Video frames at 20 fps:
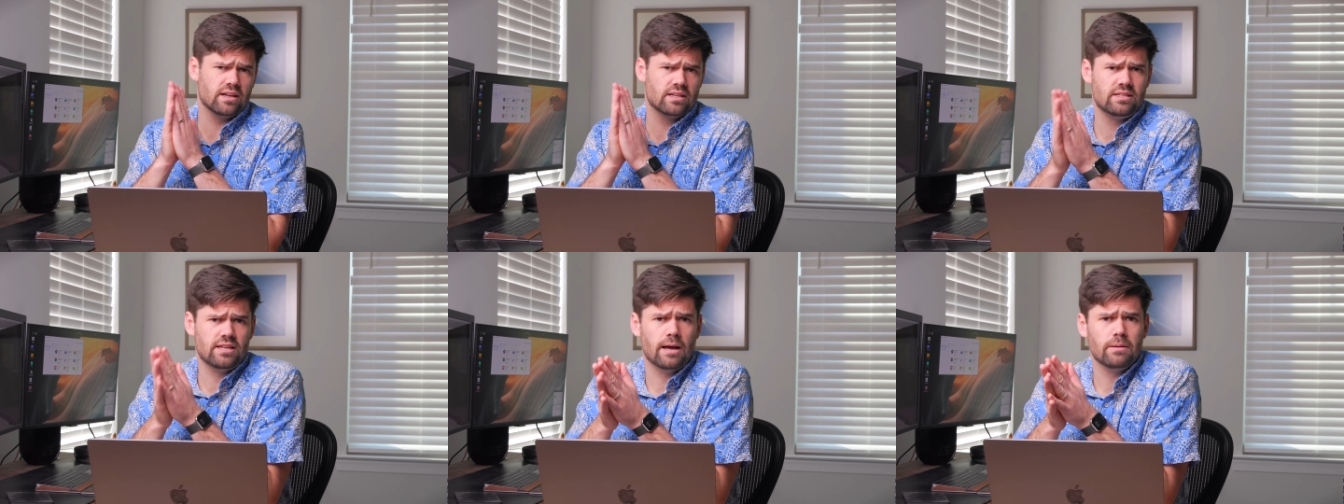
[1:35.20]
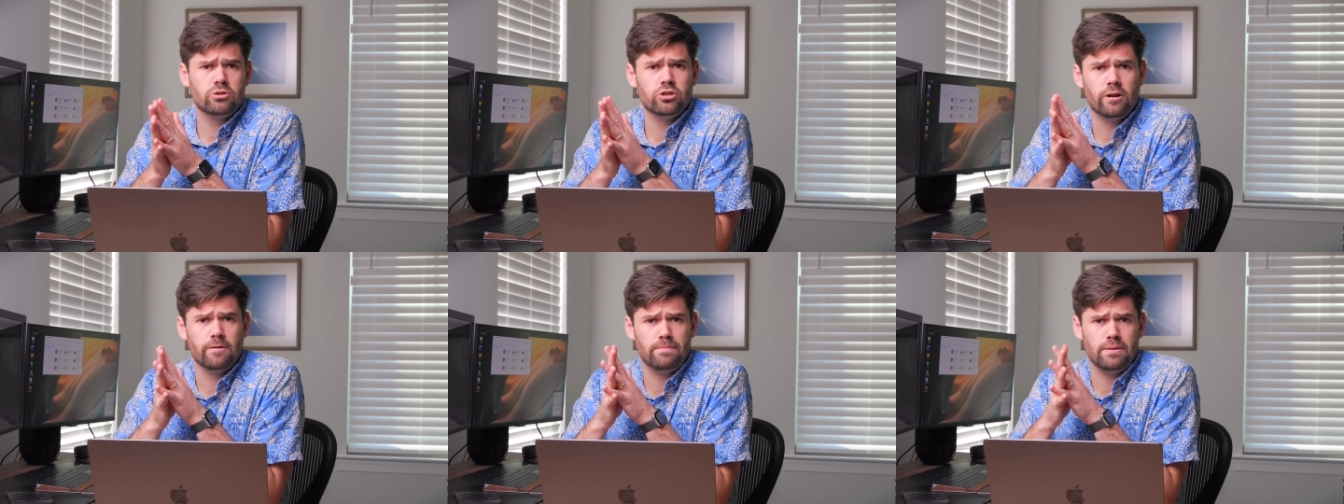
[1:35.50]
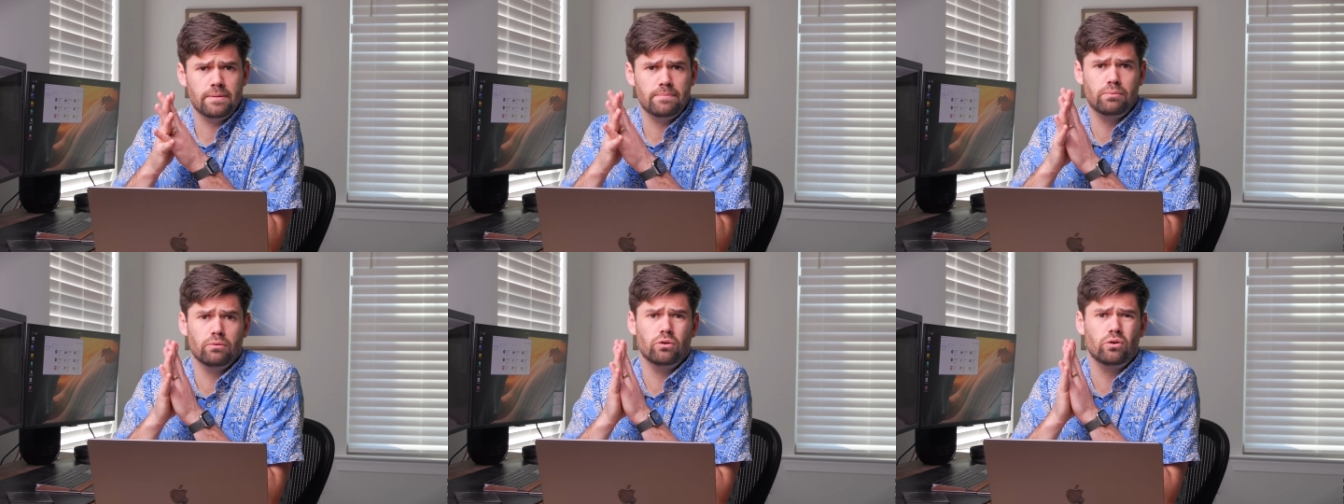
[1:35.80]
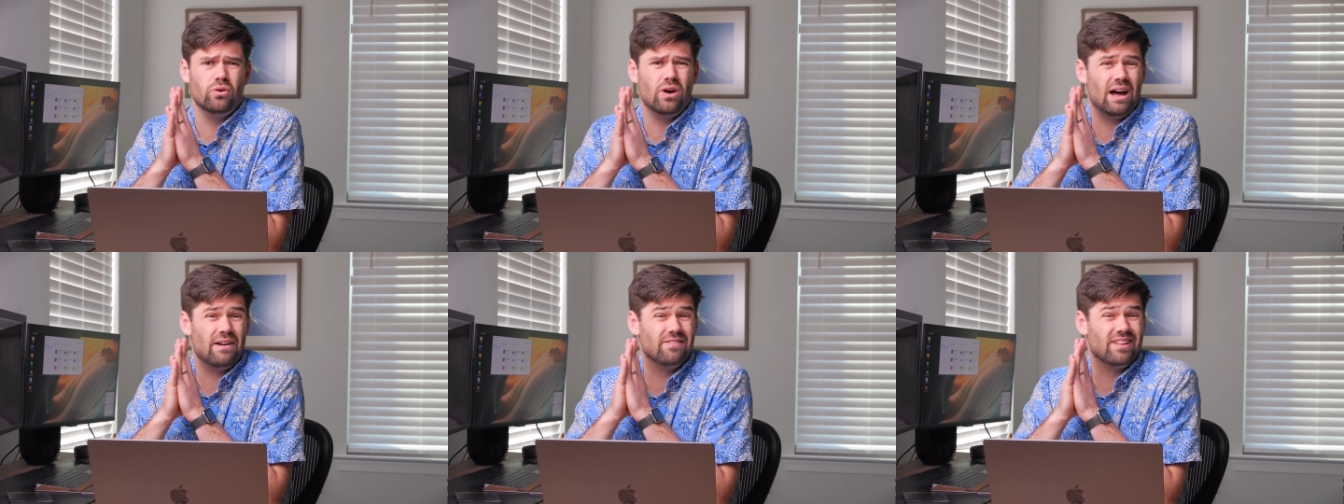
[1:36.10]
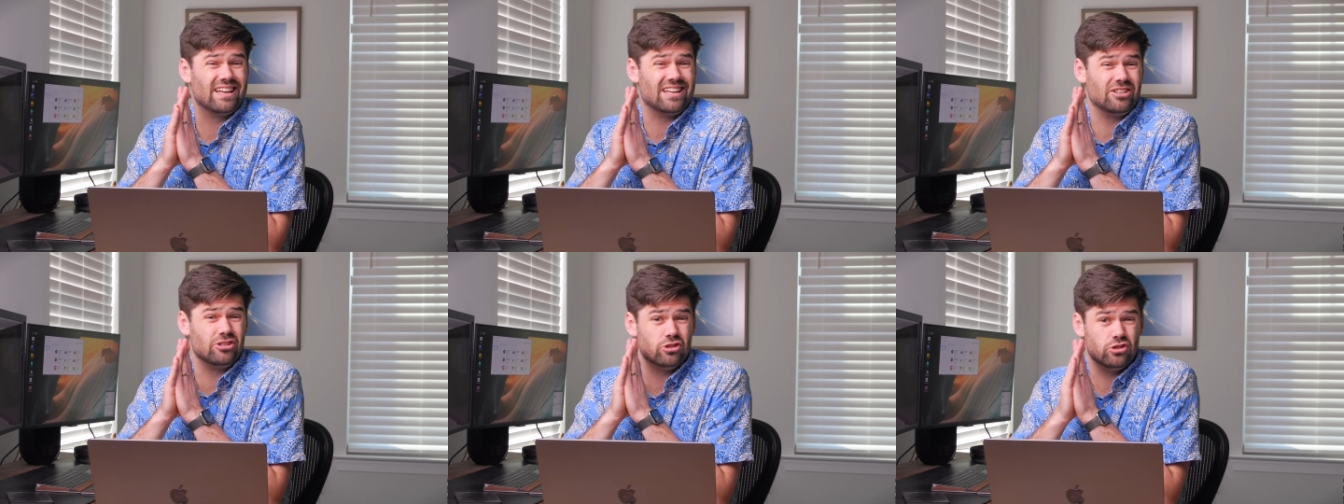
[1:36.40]
exception of people who have
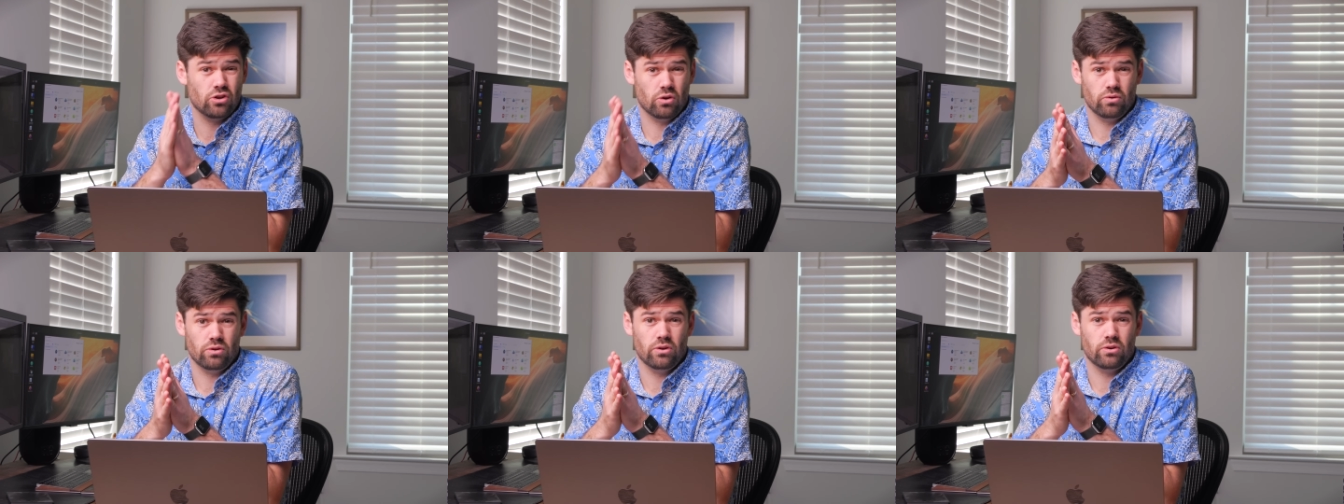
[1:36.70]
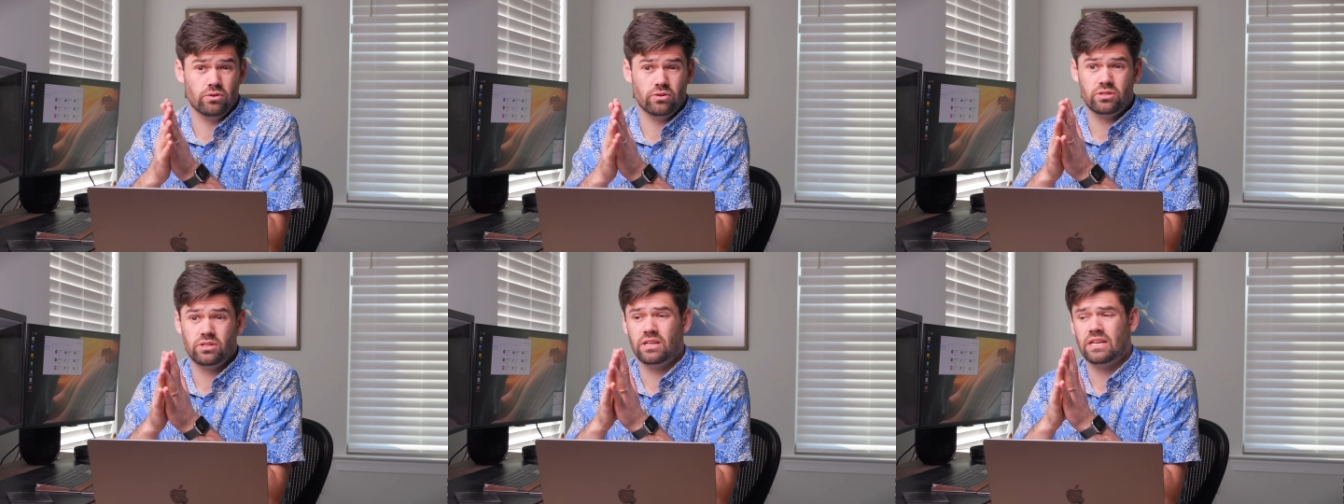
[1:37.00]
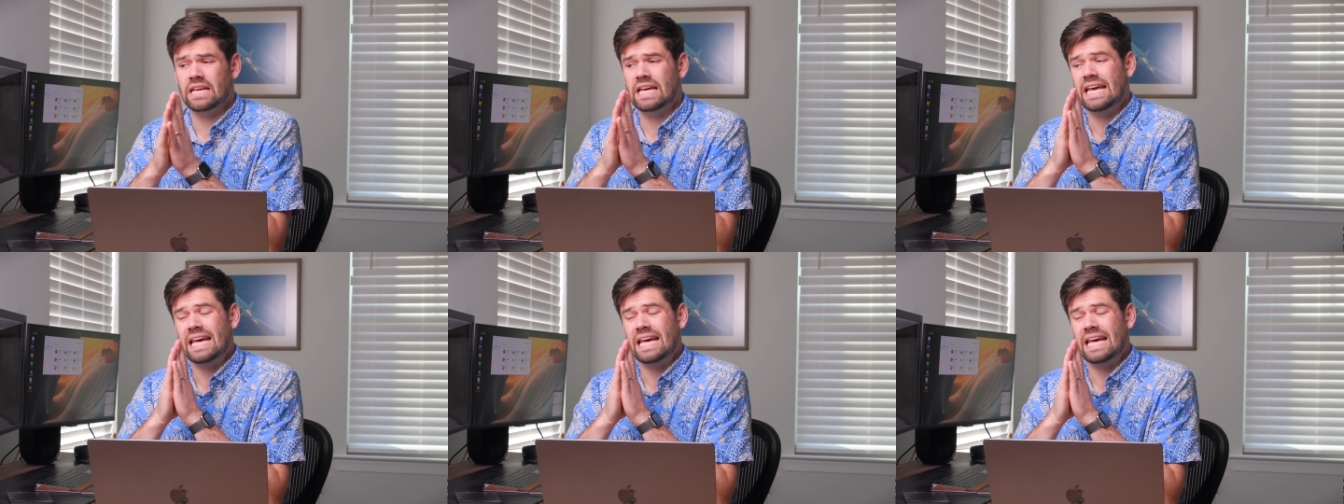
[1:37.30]
like a Sonos